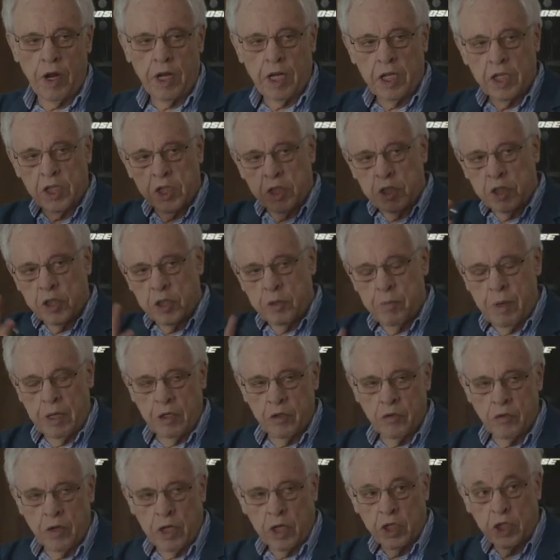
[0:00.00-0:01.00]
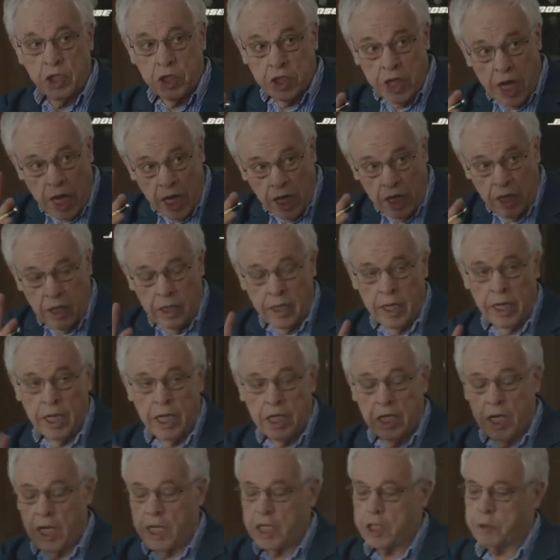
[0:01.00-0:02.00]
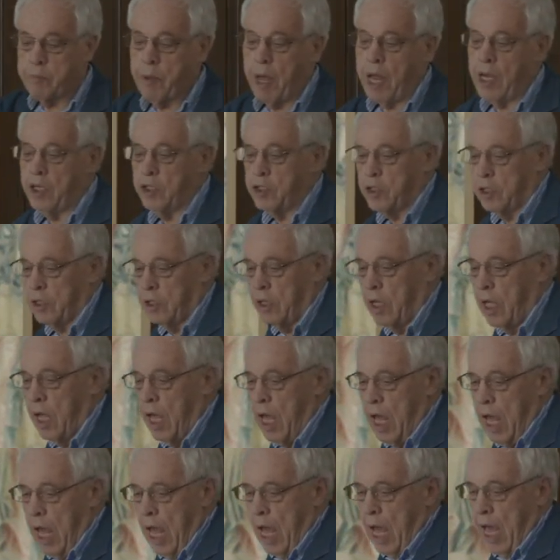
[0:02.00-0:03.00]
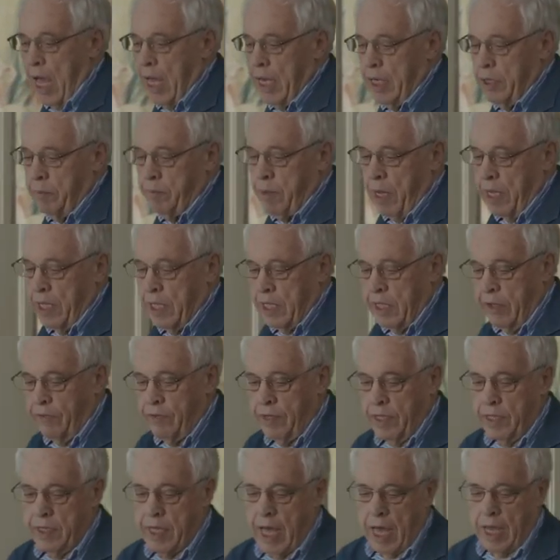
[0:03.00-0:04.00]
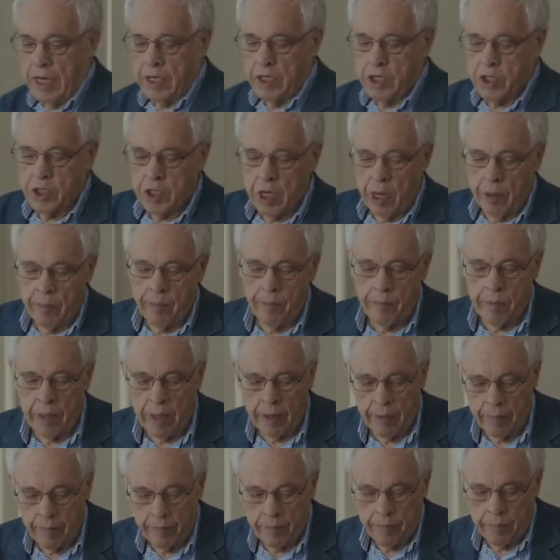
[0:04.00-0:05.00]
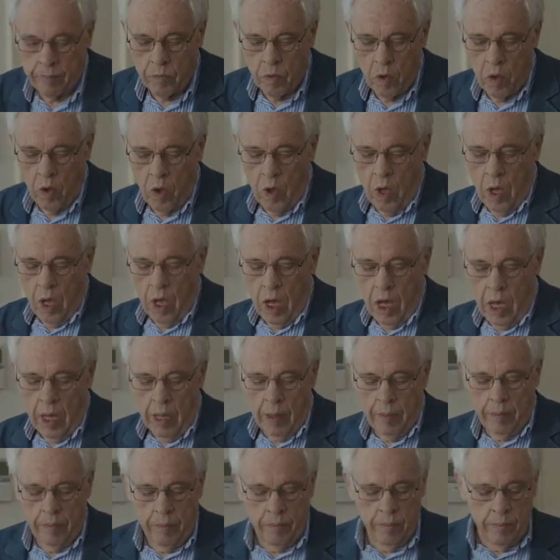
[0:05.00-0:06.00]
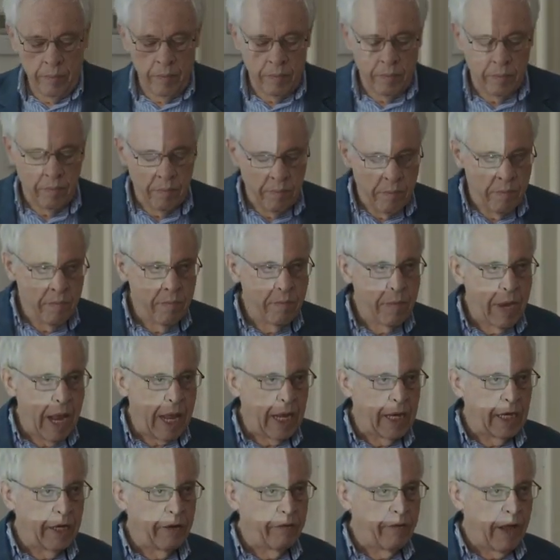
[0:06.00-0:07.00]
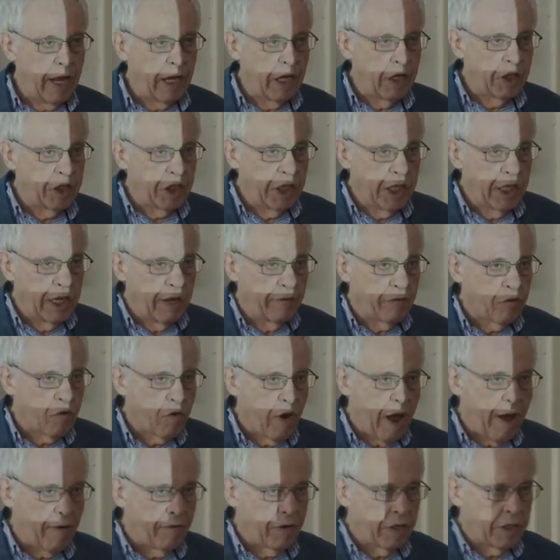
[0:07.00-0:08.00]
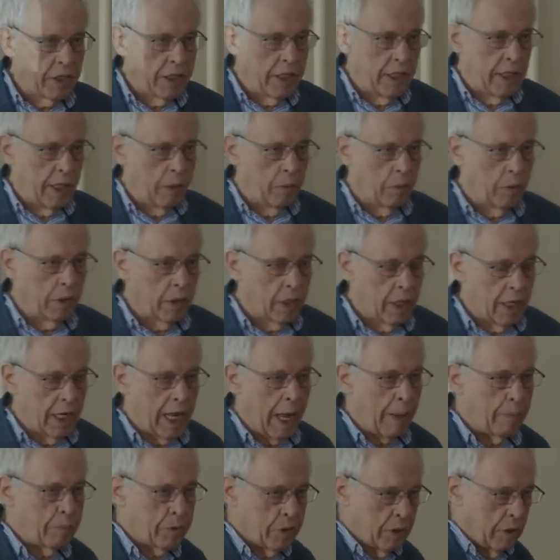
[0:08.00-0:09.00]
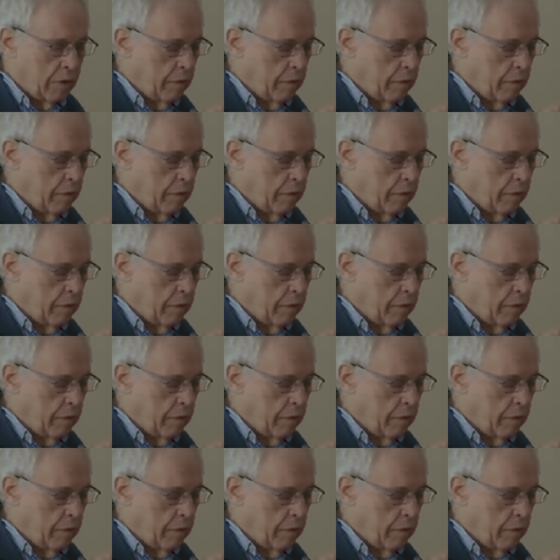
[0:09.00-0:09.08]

right, symmetric shell in expansion, and by giving that some um, um, negative energy, enough gravity, it will collapse